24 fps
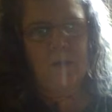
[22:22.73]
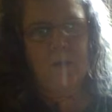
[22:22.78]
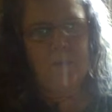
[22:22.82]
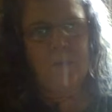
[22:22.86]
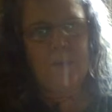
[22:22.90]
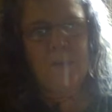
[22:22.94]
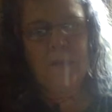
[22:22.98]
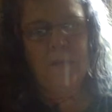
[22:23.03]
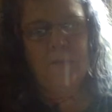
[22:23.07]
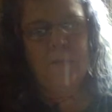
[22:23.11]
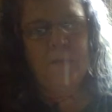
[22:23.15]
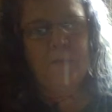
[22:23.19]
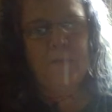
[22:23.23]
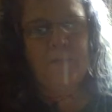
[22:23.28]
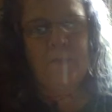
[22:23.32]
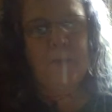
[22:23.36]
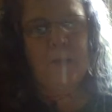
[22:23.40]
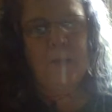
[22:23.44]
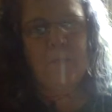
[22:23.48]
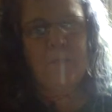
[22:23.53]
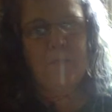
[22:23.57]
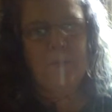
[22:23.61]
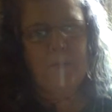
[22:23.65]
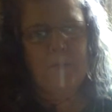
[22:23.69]
going to be able to
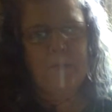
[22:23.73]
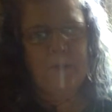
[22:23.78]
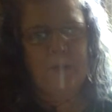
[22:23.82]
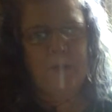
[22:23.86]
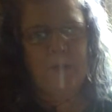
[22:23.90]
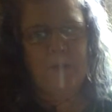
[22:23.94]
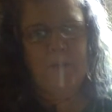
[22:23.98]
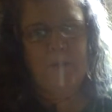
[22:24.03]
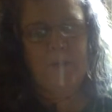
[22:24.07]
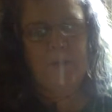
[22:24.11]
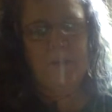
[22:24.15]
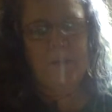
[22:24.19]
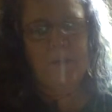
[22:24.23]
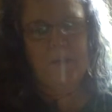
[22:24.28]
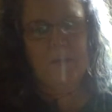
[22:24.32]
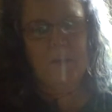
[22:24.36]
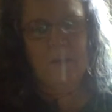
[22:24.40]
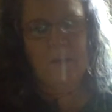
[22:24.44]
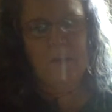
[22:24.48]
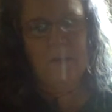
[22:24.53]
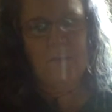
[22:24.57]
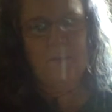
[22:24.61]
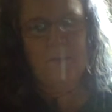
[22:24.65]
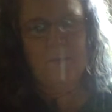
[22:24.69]
pop on this
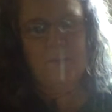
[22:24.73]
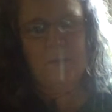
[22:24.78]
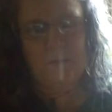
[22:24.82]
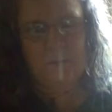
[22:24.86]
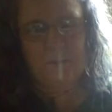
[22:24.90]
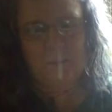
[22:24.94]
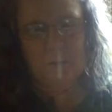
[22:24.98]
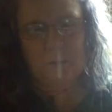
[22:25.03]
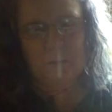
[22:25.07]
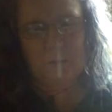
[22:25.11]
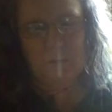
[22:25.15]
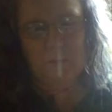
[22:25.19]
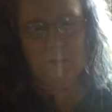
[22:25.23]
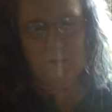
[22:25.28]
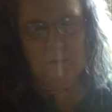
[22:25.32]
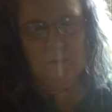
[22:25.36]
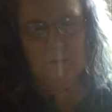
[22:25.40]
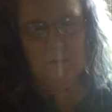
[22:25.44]
time. So,